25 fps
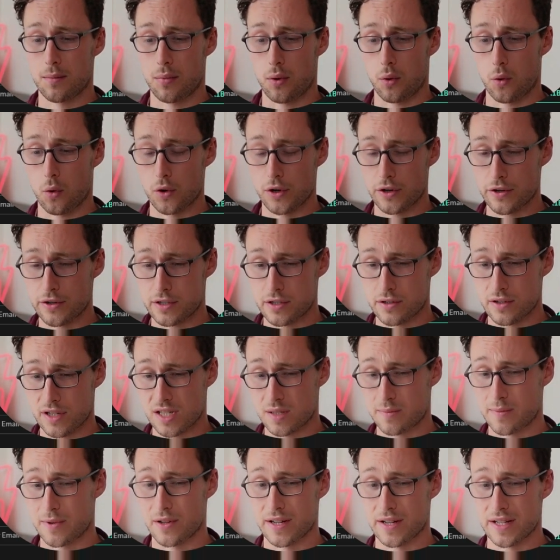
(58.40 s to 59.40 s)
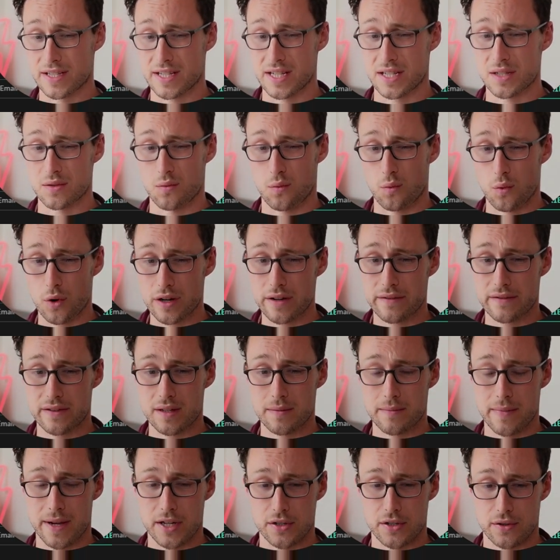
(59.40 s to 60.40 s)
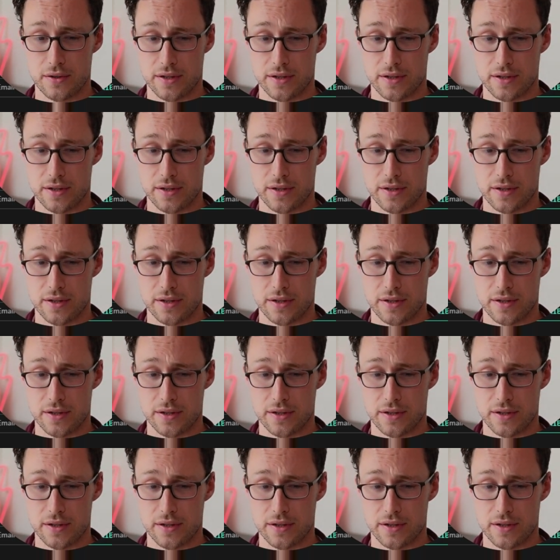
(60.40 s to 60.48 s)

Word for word: poor user experience is one of the major